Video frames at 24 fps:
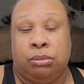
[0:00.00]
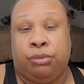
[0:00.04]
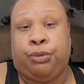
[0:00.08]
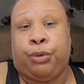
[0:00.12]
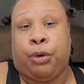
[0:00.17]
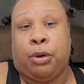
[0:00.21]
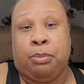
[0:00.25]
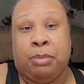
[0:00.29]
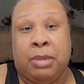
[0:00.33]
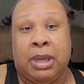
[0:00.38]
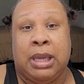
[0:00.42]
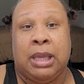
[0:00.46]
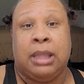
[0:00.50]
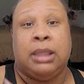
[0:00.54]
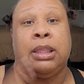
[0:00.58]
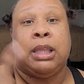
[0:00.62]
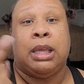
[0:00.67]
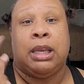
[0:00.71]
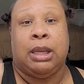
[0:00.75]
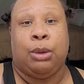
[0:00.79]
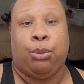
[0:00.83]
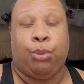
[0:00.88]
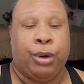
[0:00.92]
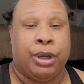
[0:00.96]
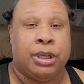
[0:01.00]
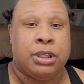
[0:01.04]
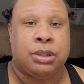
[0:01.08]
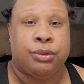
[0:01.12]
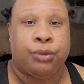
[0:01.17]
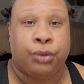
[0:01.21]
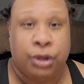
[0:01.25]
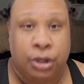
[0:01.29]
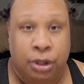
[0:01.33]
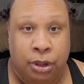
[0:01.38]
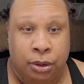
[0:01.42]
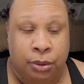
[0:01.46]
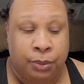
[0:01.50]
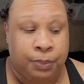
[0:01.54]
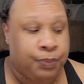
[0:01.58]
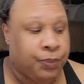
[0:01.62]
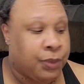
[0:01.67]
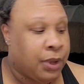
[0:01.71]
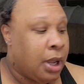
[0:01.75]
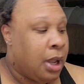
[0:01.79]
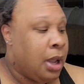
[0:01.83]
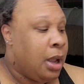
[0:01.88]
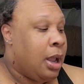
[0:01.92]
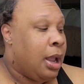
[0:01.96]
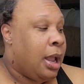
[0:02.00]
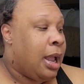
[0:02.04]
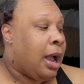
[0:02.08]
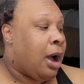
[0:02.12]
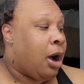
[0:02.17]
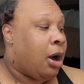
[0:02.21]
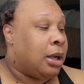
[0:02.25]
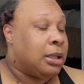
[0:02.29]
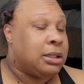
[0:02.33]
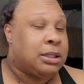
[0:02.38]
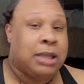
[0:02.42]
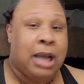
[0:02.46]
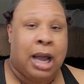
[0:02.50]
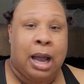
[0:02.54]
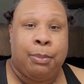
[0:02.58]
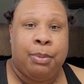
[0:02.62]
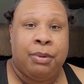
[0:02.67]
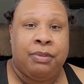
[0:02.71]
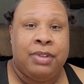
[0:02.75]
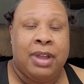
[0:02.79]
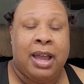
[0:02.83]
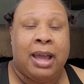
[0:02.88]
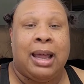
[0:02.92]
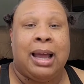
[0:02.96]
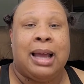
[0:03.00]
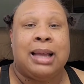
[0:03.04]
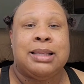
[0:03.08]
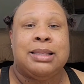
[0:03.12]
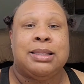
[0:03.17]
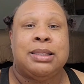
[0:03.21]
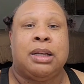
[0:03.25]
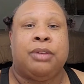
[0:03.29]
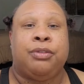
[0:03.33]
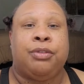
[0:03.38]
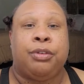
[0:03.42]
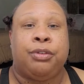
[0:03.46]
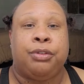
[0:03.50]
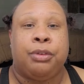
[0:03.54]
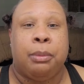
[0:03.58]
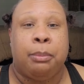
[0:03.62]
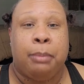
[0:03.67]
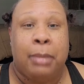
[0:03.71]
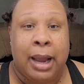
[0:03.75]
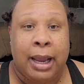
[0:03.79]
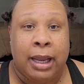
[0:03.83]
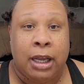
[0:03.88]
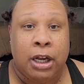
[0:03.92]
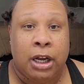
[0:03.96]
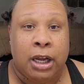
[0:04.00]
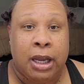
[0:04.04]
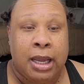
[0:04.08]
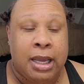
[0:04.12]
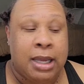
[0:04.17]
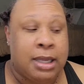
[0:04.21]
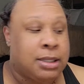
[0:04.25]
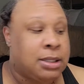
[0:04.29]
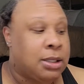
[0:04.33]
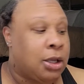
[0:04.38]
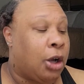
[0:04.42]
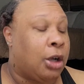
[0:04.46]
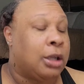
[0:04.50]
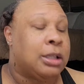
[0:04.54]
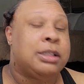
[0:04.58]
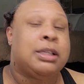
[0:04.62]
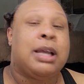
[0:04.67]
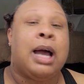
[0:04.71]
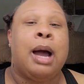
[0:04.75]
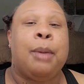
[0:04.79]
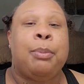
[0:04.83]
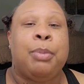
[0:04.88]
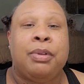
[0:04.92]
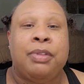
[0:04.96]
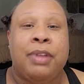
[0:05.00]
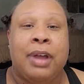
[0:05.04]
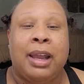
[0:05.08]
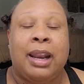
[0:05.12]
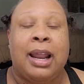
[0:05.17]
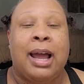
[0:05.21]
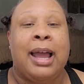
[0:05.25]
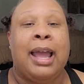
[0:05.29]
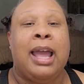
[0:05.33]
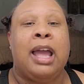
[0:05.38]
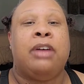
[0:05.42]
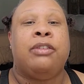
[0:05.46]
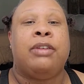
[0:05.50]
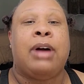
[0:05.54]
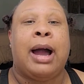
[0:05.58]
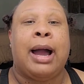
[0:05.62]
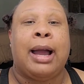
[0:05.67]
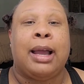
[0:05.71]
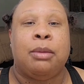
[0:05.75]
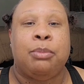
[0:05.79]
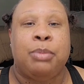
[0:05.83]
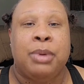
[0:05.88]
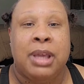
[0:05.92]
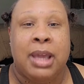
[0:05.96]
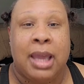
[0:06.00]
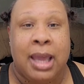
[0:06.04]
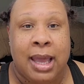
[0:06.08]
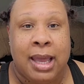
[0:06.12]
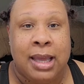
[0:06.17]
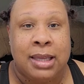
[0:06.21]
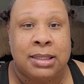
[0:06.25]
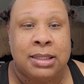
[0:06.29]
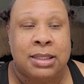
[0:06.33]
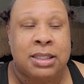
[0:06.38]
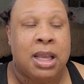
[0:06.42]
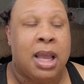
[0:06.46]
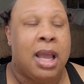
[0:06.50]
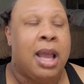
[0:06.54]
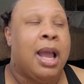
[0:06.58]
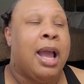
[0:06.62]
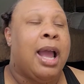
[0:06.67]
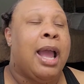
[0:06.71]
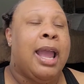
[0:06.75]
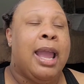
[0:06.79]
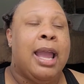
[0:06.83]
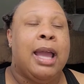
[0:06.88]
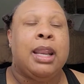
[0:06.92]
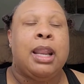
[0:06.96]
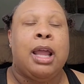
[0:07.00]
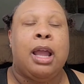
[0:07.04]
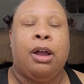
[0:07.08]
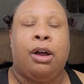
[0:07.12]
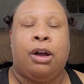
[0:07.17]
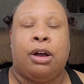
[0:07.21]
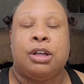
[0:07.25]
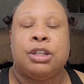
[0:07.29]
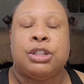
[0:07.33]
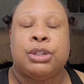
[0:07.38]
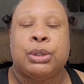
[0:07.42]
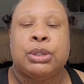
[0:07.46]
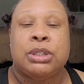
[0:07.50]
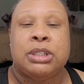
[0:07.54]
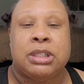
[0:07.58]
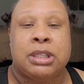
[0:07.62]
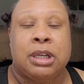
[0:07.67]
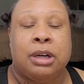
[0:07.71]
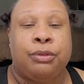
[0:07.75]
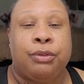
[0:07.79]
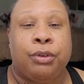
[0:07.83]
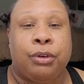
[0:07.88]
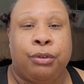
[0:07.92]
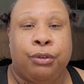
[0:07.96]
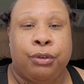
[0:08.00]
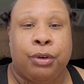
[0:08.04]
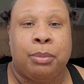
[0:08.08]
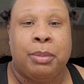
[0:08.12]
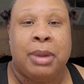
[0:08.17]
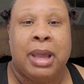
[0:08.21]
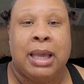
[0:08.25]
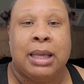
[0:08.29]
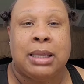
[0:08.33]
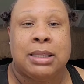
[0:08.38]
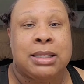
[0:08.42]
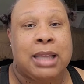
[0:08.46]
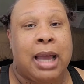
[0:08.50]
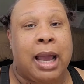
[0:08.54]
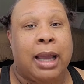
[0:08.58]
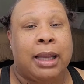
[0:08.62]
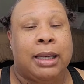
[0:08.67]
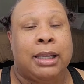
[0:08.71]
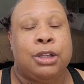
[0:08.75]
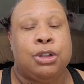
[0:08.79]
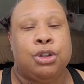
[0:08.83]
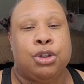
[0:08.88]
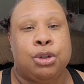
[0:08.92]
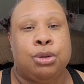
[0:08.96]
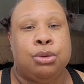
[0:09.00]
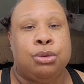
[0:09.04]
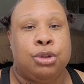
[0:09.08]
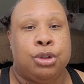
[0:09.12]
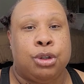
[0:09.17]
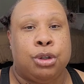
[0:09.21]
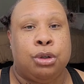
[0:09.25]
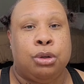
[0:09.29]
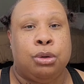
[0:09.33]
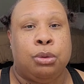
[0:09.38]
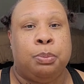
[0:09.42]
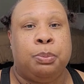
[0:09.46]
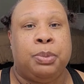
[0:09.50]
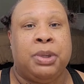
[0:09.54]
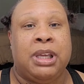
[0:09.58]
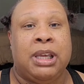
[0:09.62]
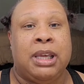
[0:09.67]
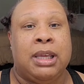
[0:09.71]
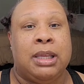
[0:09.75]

for me than it was for you. On top of that, I suffer from migraines. On top of that, I have IBS, and I also suffer from anxiety due to